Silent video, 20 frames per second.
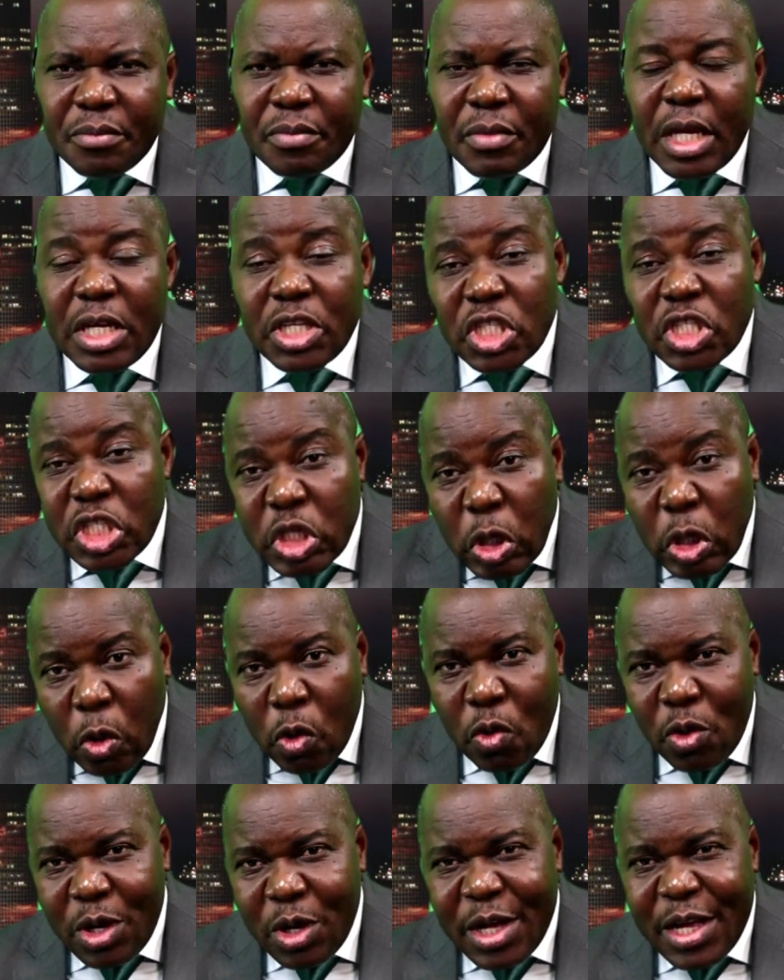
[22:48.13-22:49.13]

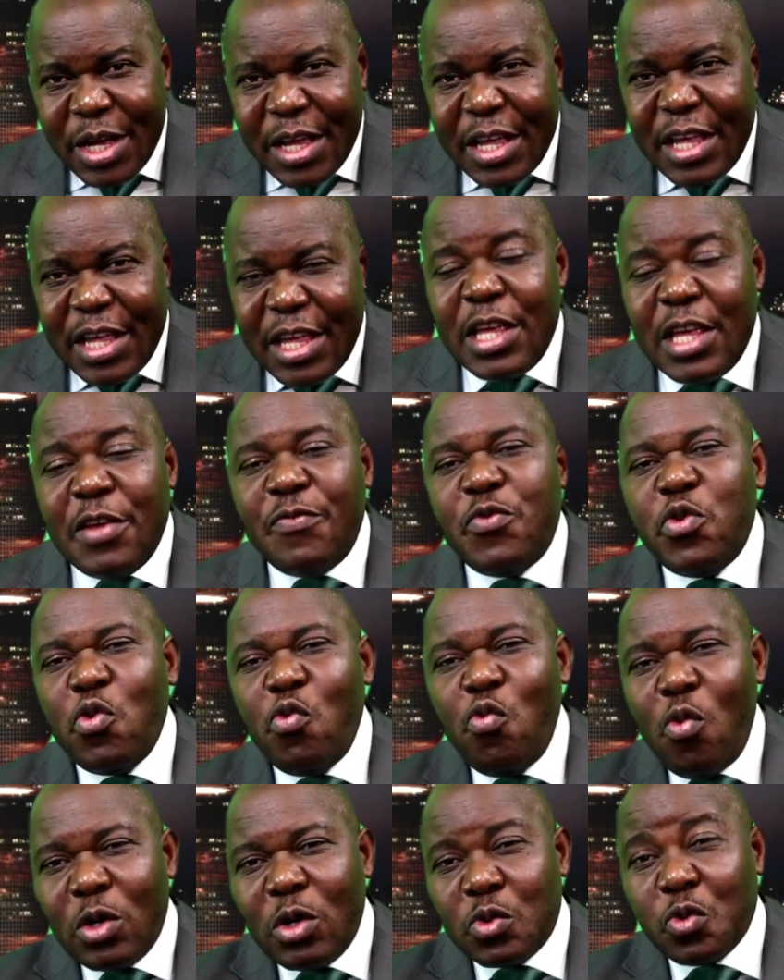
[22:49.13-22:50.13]
So if you
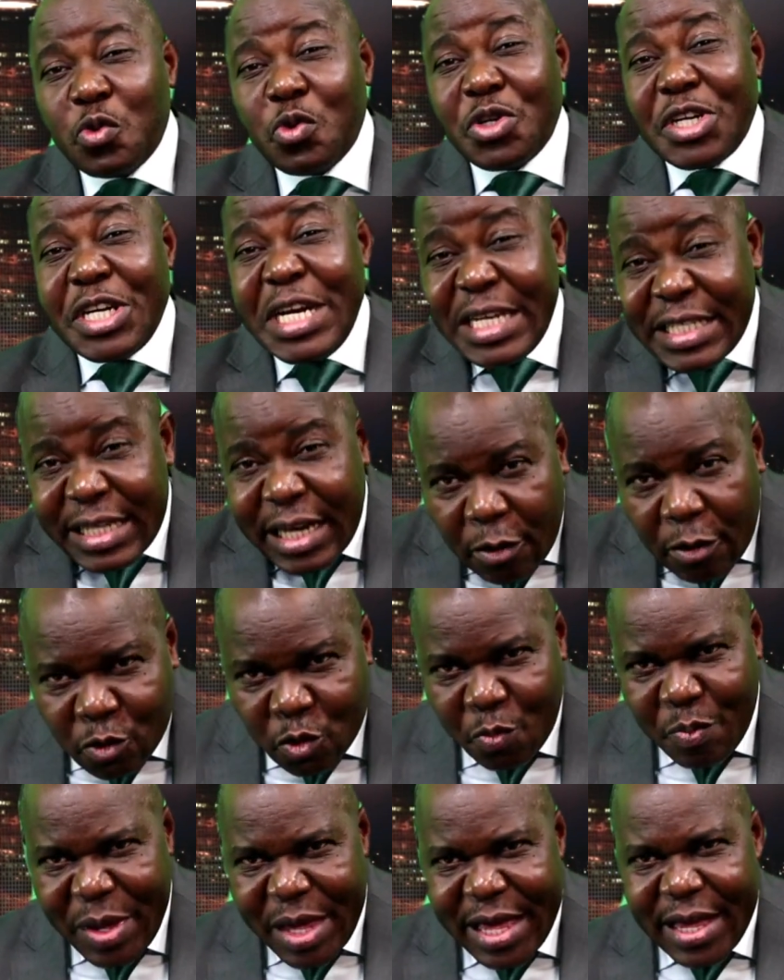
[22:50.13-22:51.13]
want to reach out to
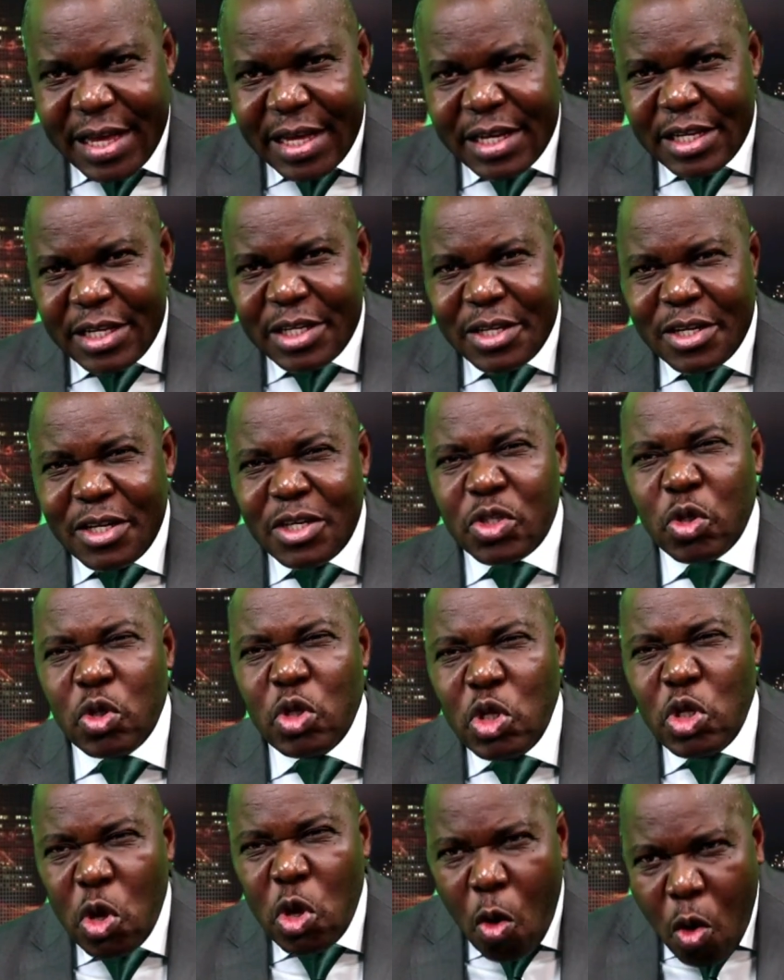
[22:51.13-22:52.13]
me to
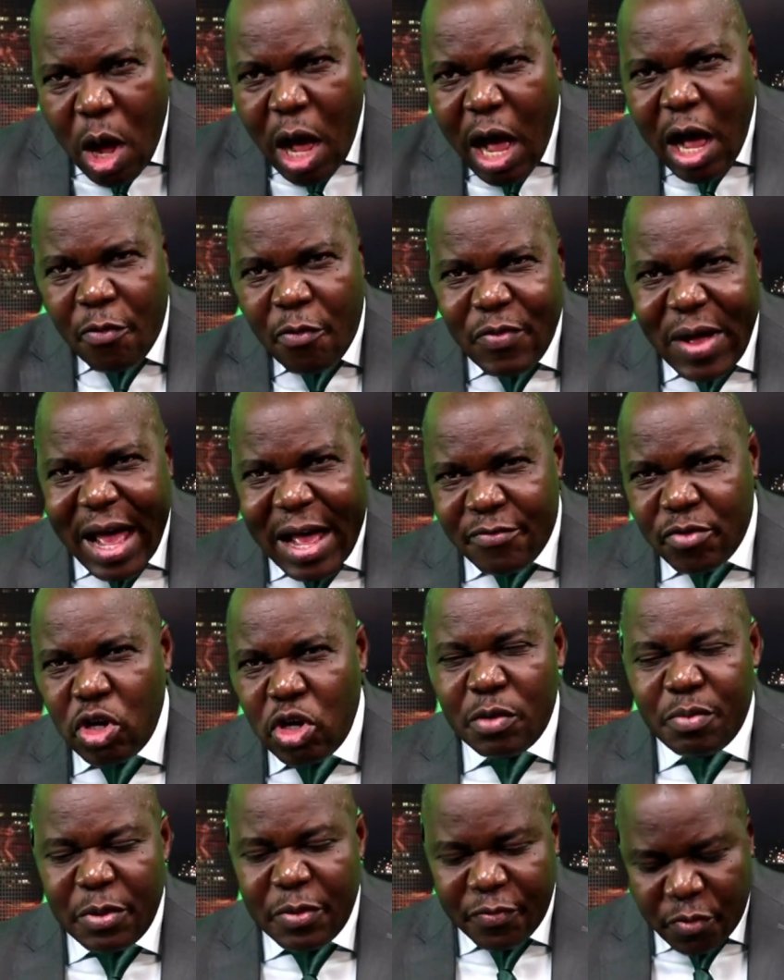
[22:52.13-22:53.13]
know how far I've
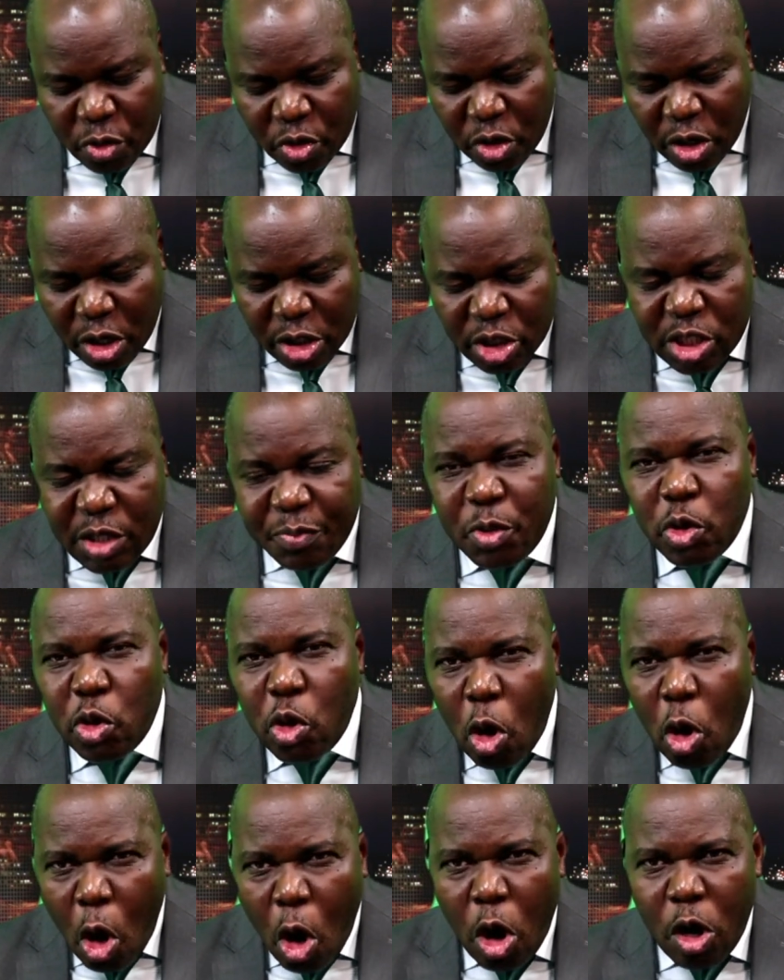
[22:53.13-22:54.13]
gone before you contribute,
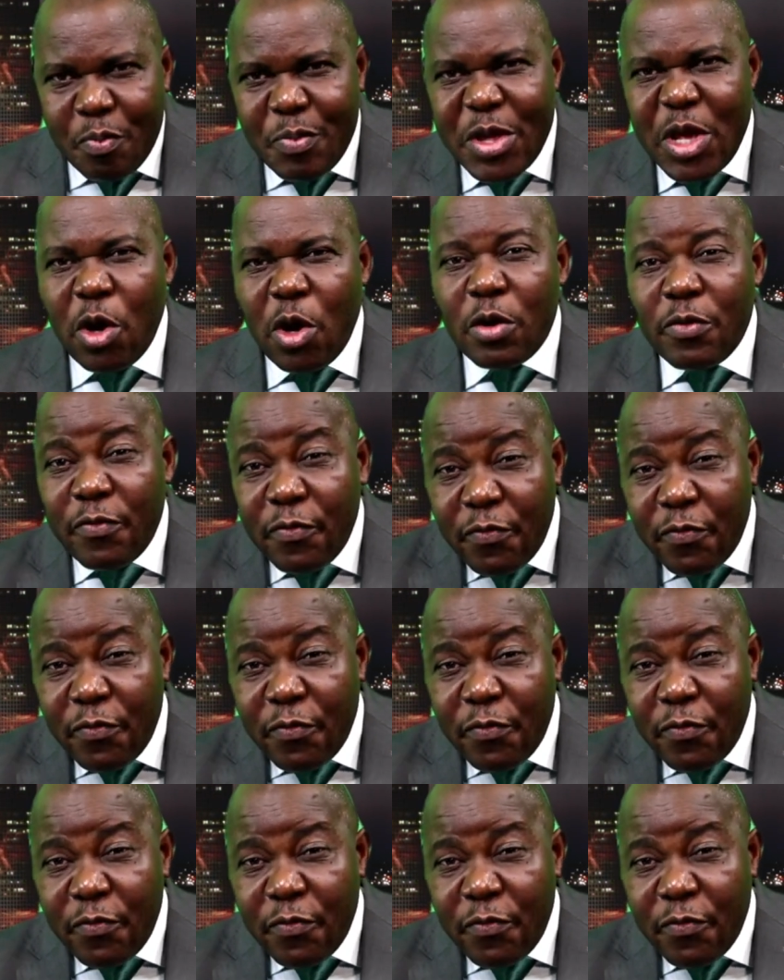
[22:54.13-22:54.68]
call me on